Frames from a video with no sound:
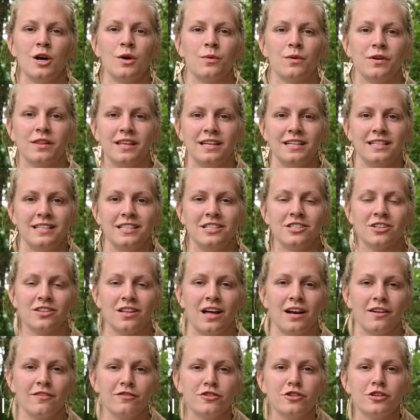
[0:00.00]
where they teach a
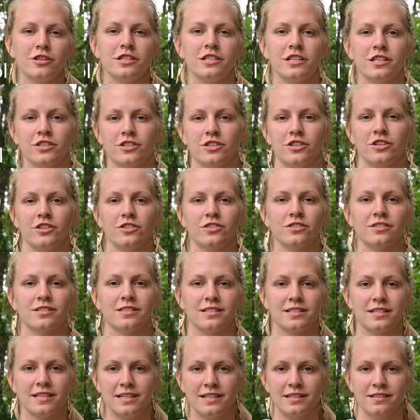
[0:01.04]
lot of traditional
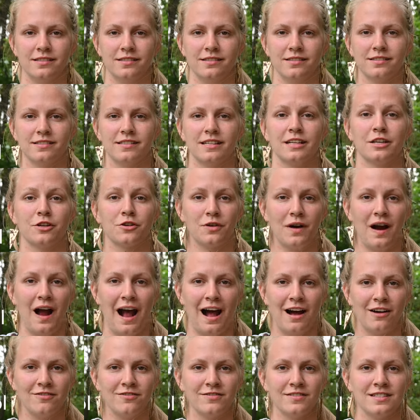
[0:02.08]
skills and
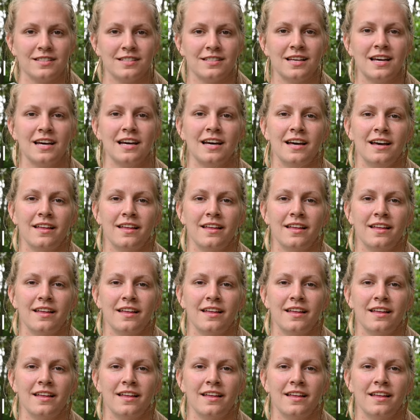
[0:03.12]
crafts,